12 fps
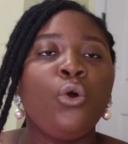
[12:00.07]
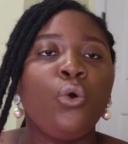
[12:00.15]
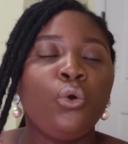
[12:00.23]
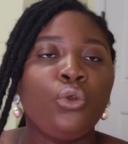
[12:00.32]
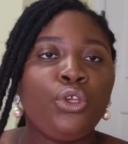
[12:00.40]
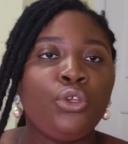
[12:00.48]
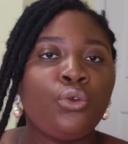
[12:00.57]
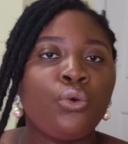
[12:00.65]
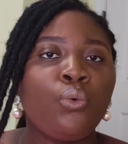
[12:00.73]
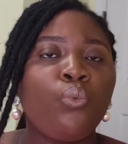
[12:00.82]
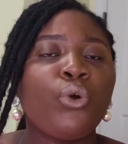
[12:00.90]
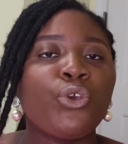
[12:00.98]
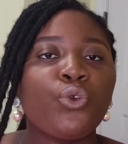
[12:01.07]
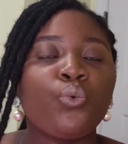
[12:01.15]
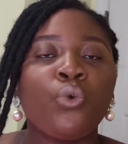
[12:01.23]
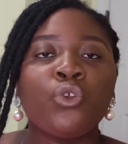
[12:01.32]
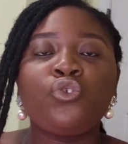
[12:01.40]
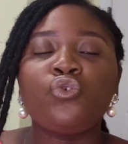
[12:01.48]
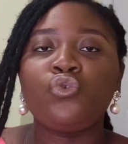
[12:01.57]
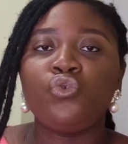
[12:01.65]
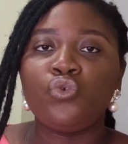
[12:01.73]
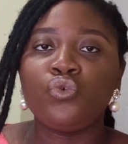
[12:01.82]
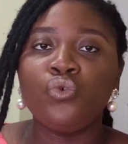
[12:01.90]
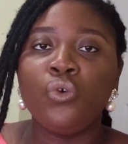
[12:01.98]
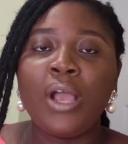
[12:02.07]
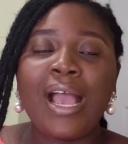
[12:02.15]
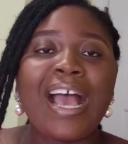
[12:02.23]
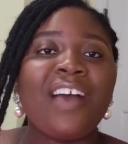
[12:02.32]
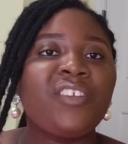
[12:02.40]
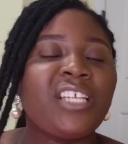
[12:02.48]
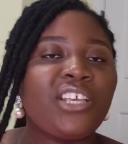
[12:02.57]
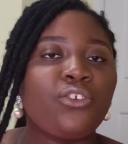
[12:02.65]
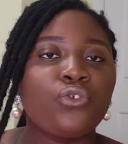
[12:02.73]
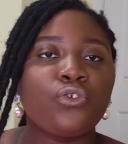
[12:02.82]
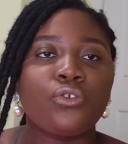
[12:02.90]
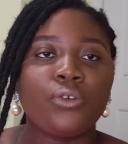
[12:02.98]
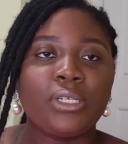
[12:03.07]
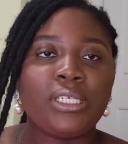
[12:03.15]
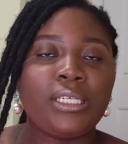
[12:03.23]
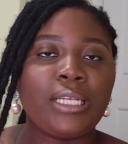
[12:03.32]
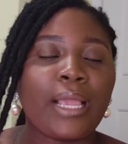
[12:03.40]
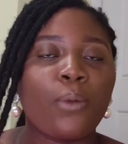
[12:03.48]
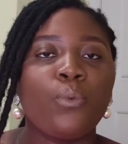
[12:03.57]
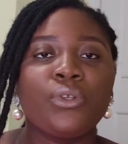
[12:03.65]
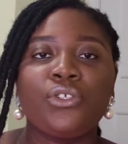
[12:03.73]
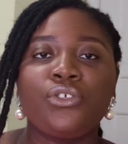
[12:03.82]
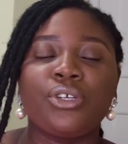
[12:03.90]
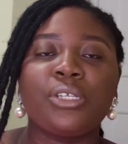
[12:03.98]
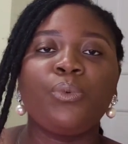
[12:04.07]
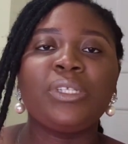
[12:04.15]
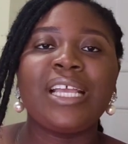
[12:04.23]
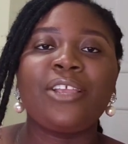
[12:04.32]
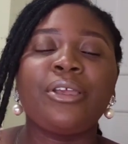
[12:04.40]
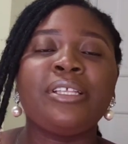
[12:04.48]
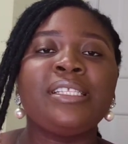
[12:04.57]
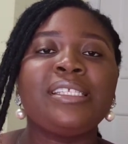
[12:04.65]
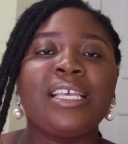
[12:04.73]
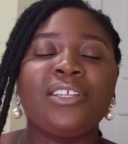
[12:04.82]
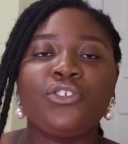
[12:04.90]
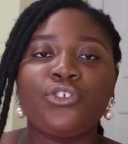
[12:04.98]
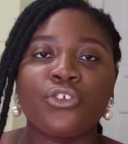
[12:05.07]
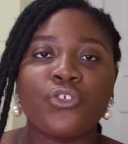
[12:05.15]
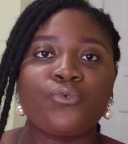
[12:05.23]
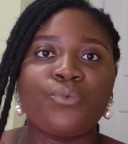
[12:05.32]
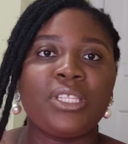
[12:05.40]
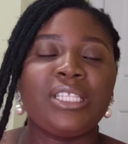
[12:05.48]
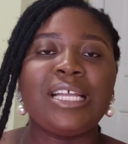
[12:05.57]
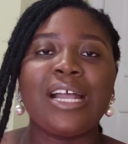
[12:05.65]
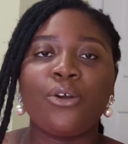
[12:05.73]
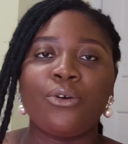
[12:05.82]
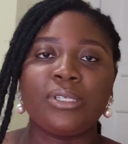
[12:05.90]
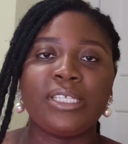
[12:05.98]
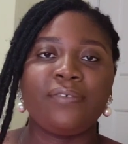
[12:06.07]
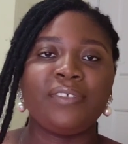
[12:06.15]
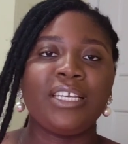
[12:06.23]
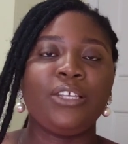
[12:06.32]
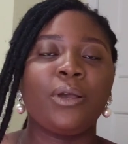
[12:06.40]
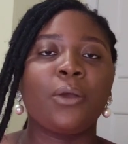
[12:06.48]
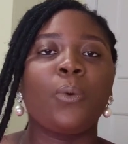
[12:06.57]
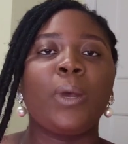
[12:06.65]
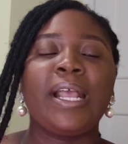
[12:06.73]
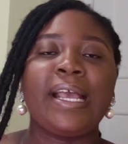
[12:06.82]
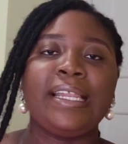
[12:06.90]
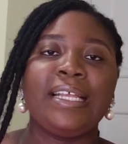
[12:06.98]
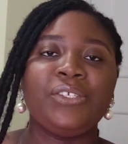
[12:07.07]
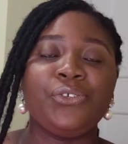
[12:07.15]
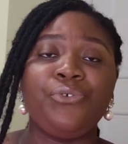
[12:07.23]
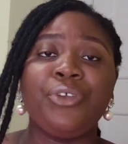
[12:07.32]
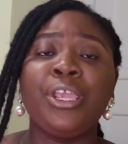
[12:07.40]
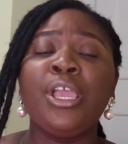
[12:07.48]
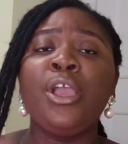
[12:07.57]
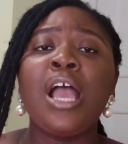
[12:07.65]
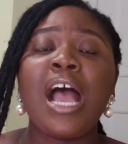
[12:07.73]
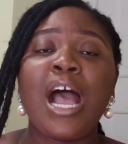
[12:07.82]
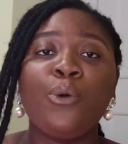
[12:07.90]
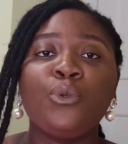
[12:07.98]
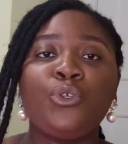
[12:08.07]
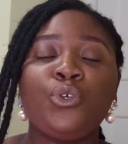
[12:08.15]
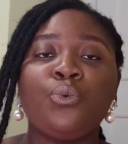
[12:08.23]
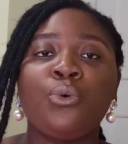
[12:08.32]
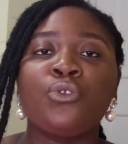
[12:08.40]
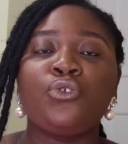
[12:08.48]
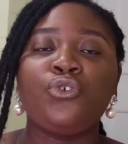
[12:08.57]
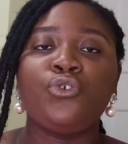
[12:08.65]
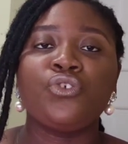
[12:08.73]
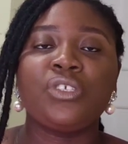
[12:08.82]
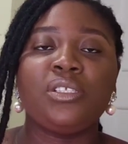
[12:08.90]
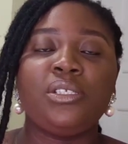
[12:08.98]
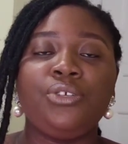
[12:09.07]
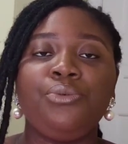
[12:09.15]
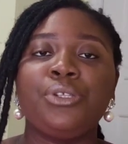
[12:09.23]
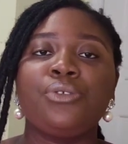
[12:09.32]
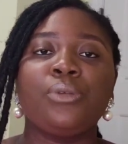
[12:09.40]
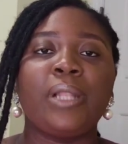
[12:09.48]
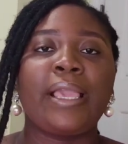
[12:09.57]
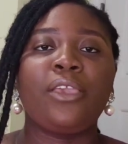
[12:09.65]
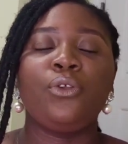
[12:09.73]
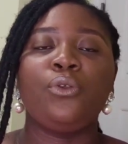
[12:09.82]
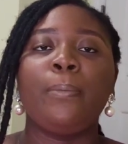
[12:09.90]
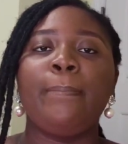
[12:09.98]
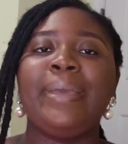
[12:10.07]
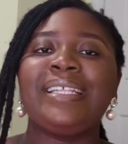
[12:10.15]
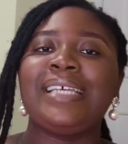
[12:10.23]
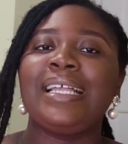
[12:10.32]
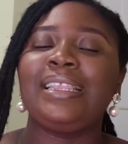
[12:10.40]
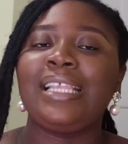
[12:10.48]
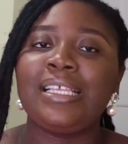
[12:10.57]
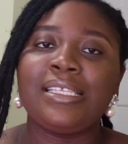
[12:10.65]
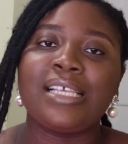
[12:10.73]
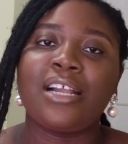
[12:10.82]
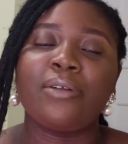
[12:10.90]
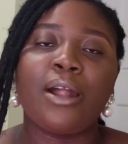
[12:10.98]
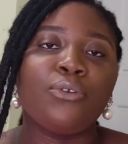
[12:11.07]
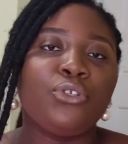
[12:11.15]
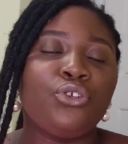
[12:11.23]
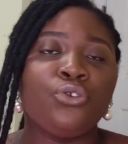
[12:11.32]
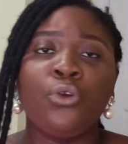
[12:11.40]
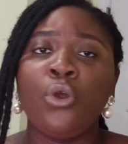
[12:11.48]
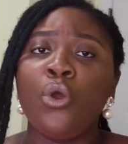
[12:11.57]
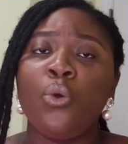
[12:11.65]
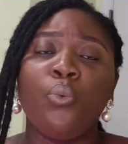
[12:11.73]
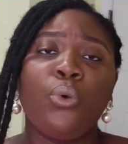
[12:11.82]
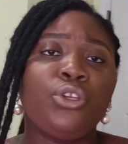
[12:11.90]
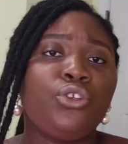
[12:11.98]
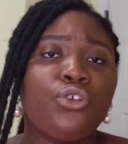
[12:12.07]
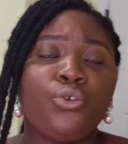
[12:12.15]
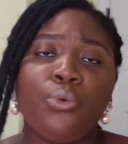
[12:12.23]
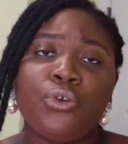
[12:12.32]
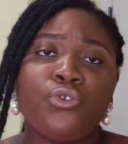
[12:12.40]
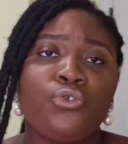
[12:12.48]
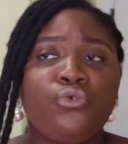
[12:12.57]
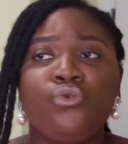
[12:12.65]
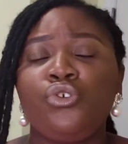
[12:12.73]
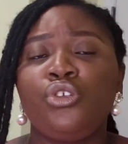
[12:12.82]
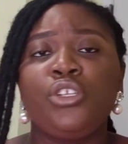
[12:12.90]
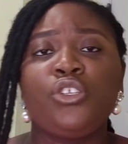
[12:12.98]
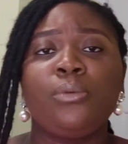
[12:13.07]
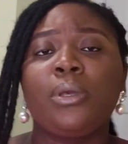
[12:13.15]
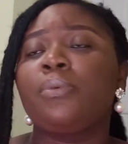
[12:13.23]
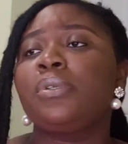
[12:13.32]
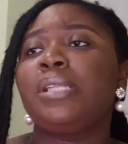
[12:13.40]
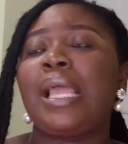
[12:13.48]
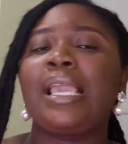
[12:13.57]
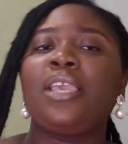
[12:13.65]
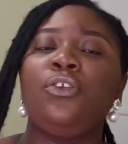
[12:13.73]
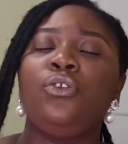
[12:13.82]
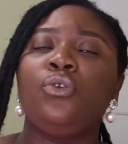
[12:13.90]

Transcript: what you want to do after you study. Like, what are your intentions with that course after you acquire that degree? How do you want to use the degree to like better things around you? What do you want to do? You need to be able to like